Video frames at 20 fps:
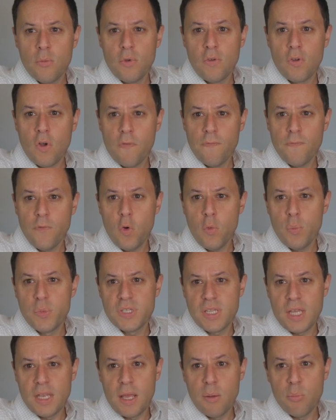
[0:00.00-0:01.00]
We've got
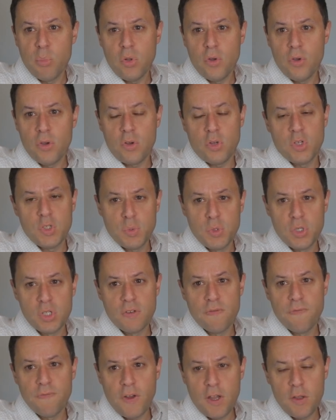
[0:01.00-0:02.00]
4% employer
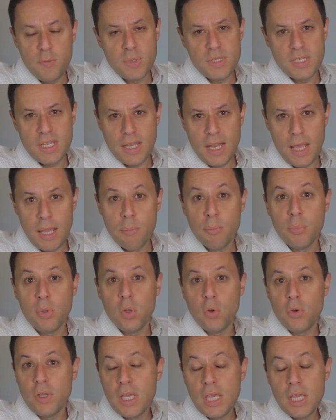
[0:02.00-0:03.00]
contribution, 5%
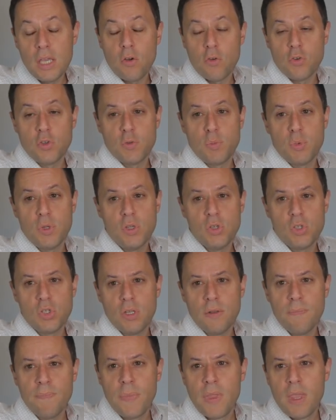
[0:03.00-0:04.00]
employee
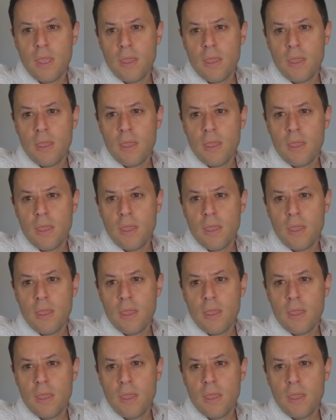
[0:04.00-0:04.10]
contribution.